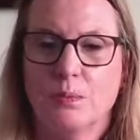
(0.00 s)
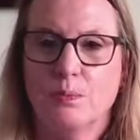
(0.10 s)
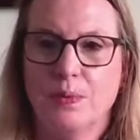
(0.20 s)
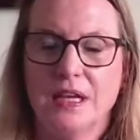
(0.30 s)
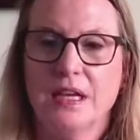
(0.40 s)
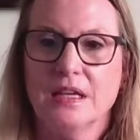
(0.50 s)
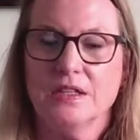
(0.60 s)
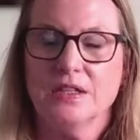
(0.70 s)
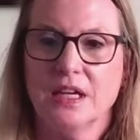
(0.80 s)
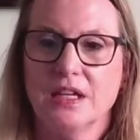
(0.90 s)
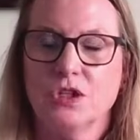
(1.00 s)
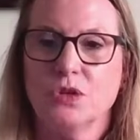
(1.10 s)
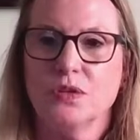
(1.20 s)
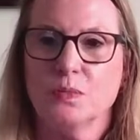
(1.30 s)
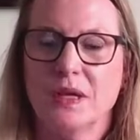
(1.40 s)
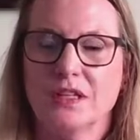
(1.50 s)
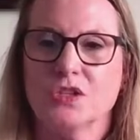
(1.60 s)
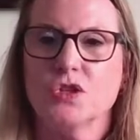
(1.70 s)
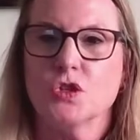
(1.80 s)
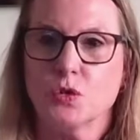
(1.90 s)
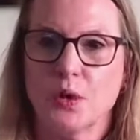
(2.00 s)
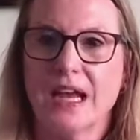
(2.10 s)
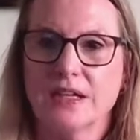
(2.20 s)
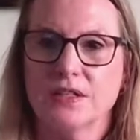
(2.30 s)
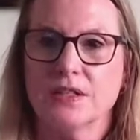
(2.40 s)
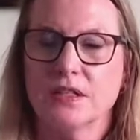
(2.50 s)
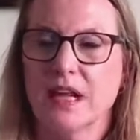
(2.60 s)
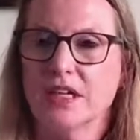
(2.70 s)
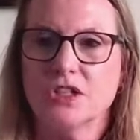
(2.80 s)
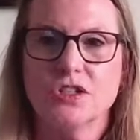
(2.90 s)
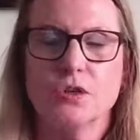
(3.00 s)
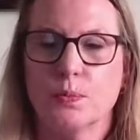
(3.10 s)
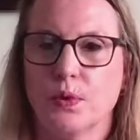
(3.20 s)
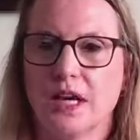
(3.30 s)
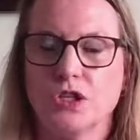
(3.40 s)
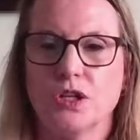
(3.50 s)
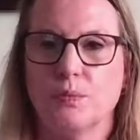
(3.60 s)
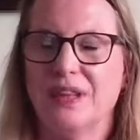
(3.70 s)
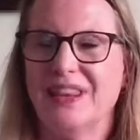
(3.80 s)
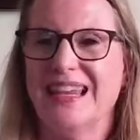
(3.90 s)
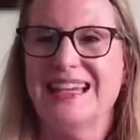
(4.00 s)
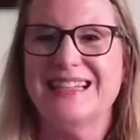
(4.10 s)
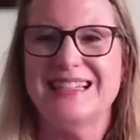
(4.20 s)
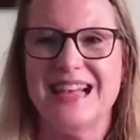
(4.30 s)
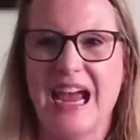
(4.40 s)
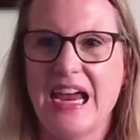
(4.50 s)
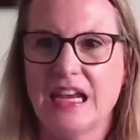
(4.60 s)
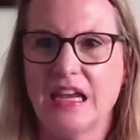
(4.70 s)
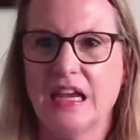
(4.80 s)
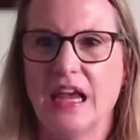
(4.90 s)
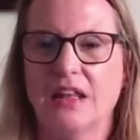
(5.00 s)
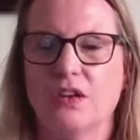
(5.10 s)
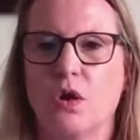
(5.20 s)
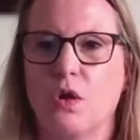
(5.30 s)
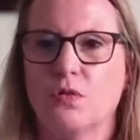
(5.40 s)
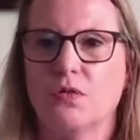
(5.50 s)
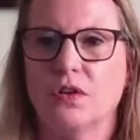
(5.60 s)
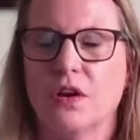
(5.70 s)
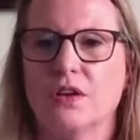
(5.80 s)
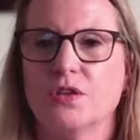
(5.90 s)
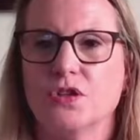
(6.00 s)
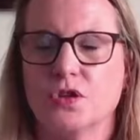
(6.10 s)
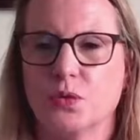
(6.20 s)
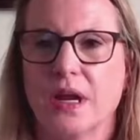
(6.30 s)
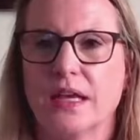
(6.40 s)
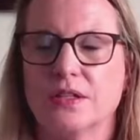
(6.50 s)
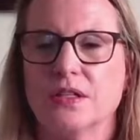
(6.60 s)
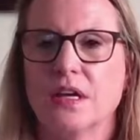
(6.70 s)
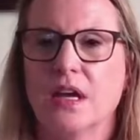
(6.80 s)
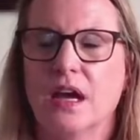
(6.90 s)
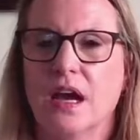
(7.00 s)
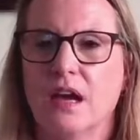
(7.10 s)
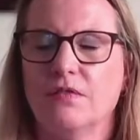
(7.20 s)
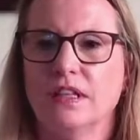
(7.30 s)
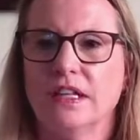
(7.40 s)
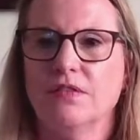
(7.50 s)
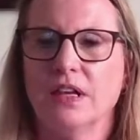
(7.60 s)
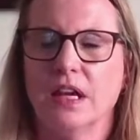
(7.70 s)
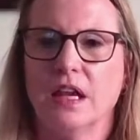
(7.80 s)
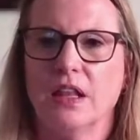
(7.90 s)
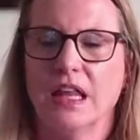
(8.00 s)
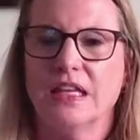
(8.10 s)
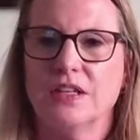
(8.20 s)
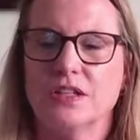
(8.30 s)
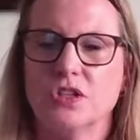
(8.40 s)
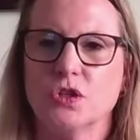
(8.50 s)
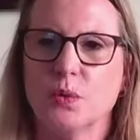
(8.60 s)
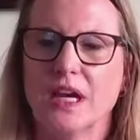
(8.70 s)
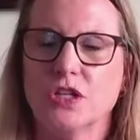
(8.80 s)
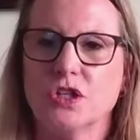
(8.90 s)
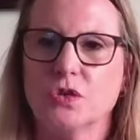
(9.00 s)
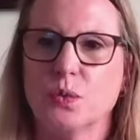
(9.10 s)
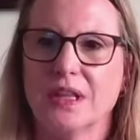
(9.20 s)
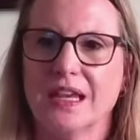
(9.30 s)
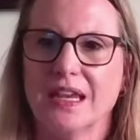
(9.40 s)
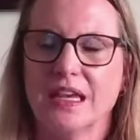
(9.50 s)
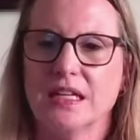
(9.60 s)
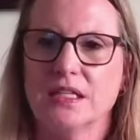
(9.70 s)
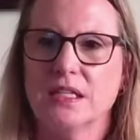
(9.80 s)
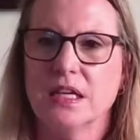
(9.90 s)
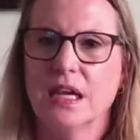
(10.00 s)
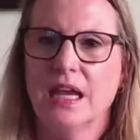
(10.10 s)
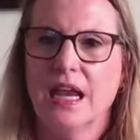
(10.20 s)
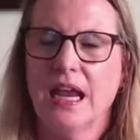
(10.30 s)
the biggest issue has been the stress, not just depression, but the anxiety and the overall stress of living in these situations with the kids